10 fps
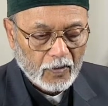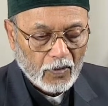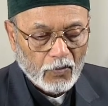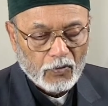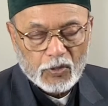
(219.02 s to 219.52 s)

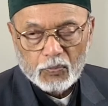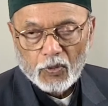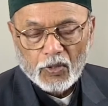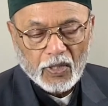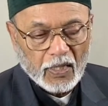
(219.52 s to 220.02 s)
was
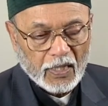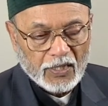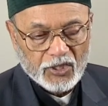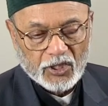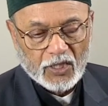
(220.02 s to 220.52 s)
born
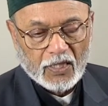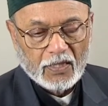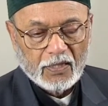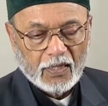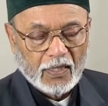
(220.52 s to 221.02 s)
in
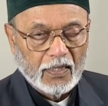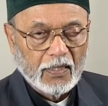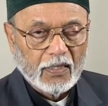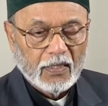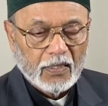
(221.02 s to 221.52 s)
Gilan
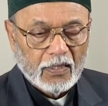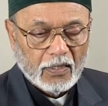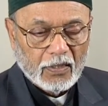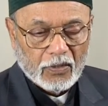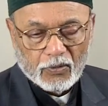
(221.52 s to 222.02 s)
in
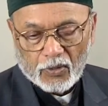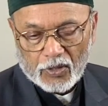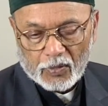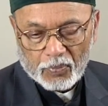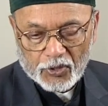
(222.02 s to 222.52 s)

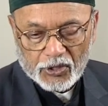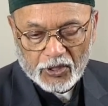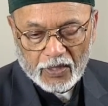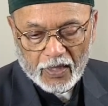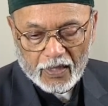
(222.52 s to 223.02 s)
northern
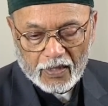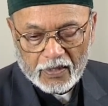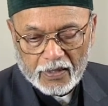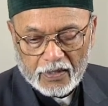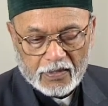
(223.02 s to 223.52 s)
Persia in
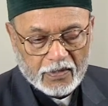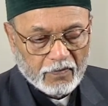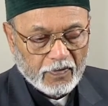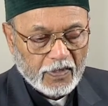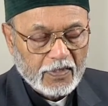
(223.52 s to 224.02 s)

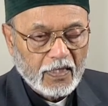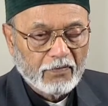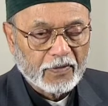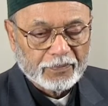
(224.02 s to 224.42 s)
1077.